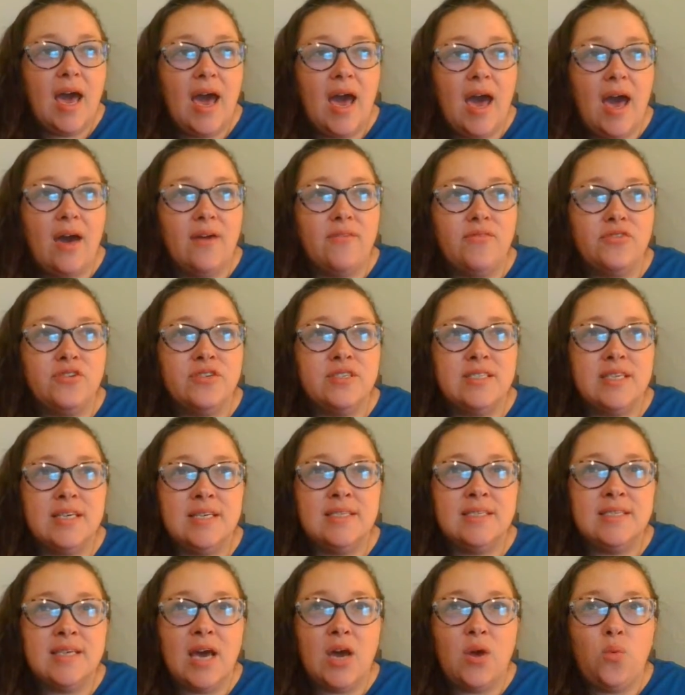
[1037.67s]
ever
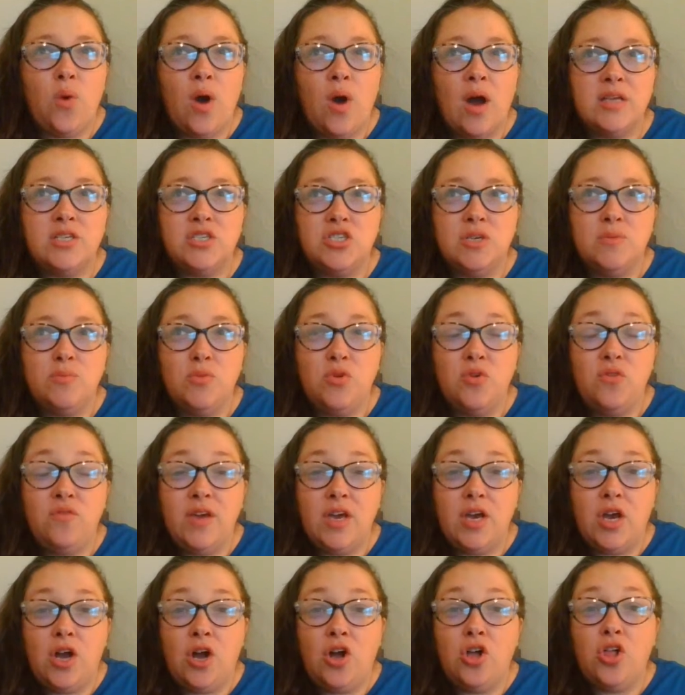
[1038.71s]
since I watched the movie
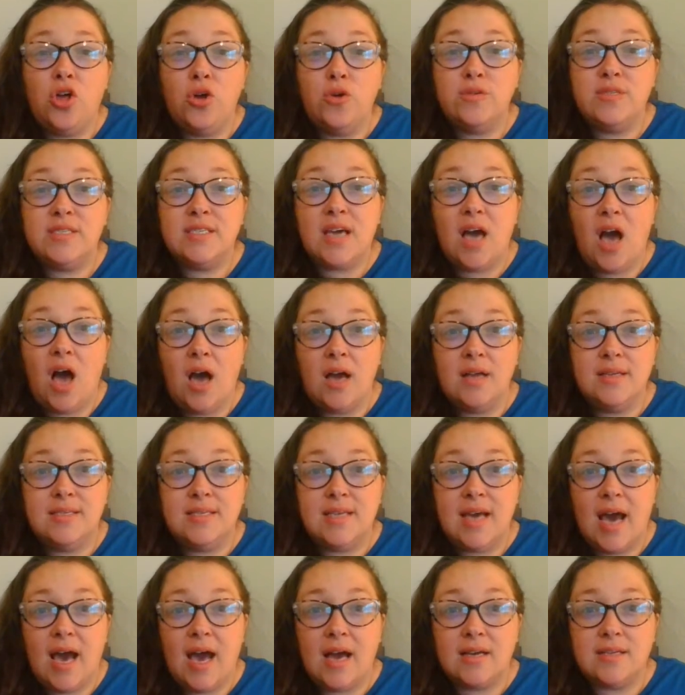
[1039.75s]
Close
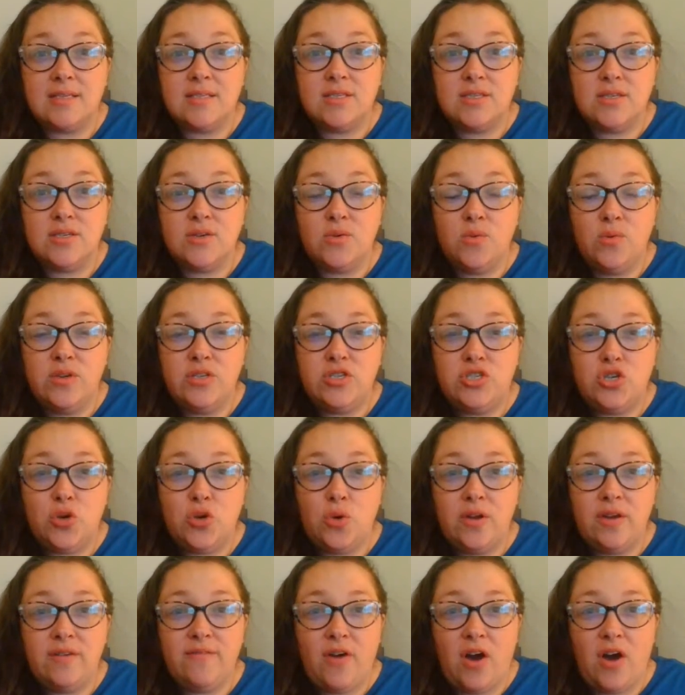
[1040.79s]
Contact with
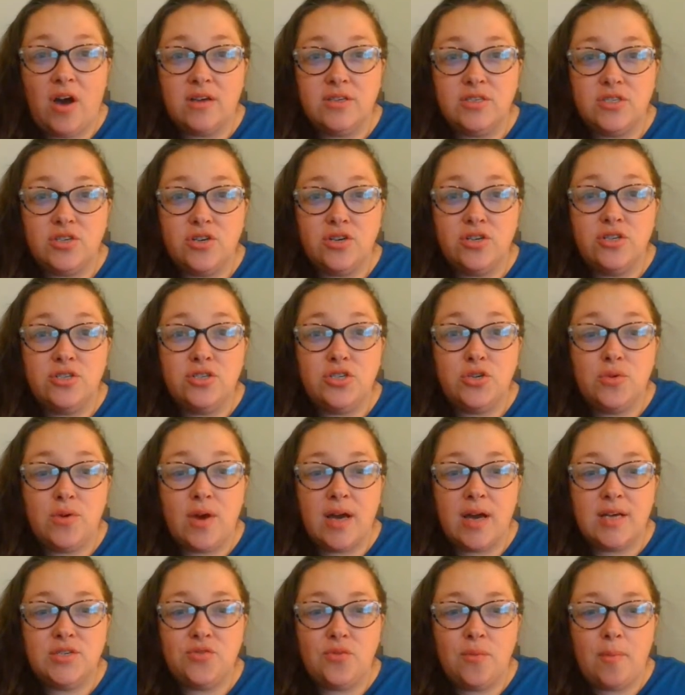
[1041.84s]
Jodie Foster. Do you guys
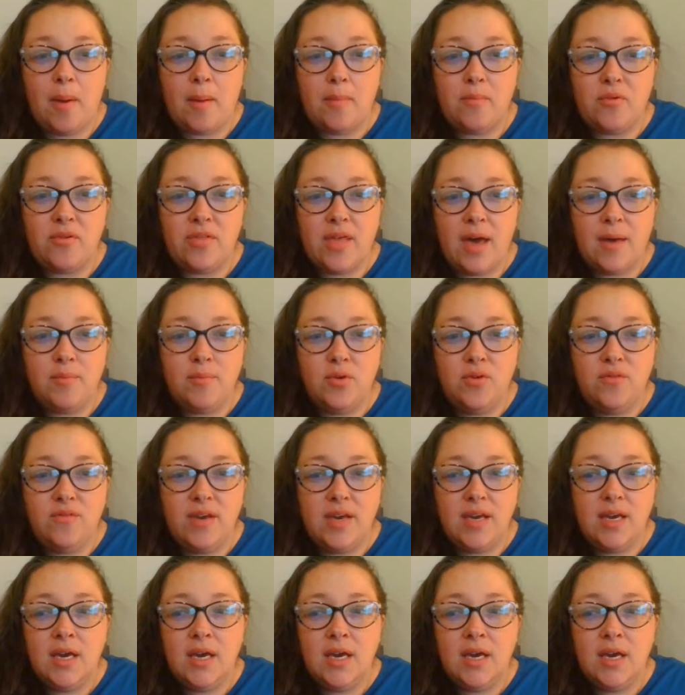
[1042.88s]
remember that movie?